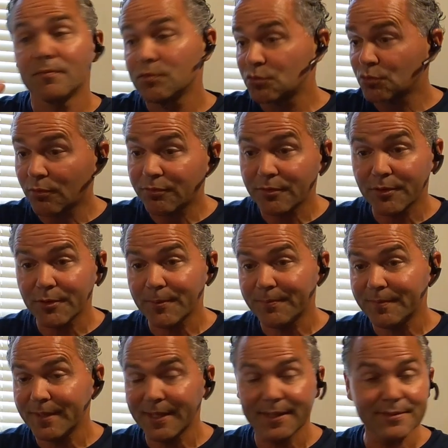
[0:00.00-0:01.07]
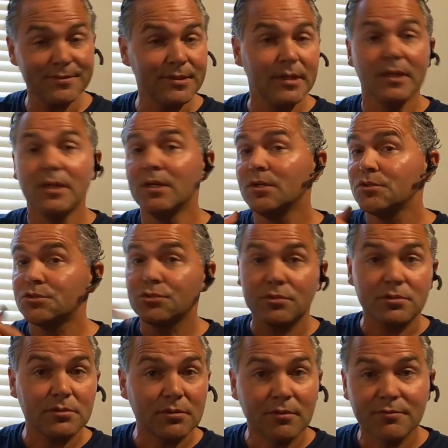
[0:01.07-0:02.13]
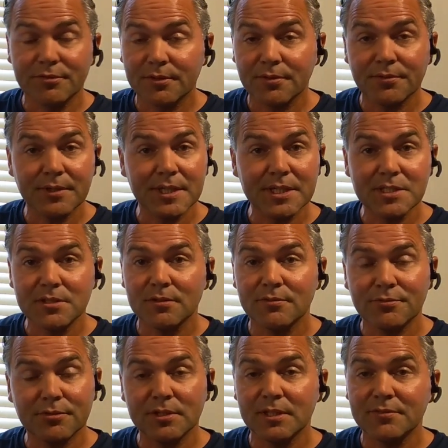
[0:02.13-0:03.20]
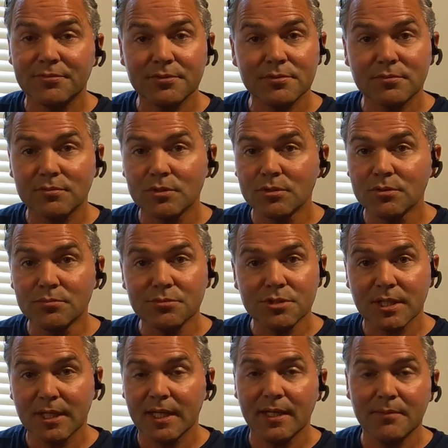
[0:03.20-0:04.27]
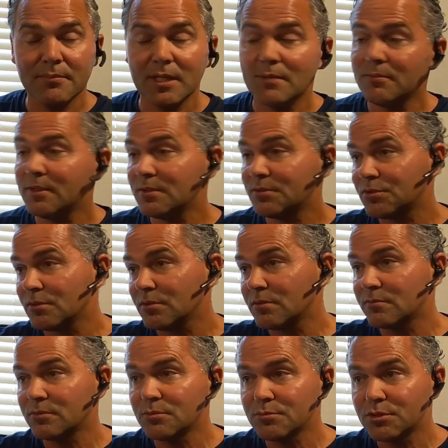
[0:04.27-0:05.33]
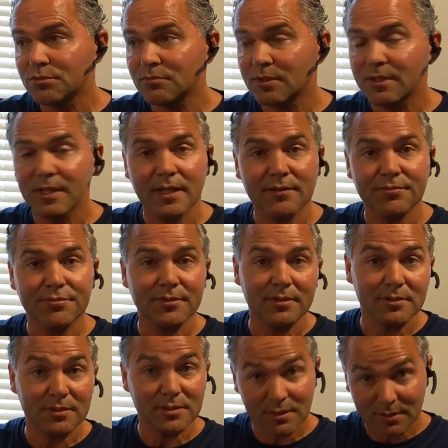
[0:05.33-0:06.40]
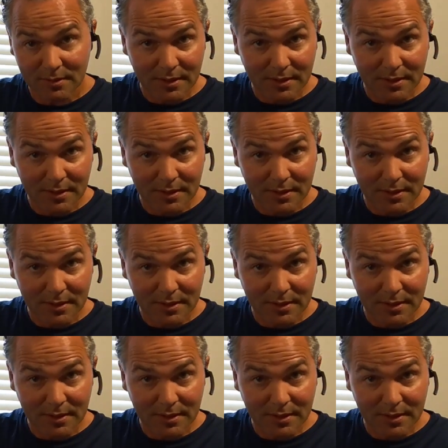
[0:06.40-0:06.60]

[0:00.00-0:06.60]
Software updates, certain configuration for different rooms, and maybe in certain rooms you want to have the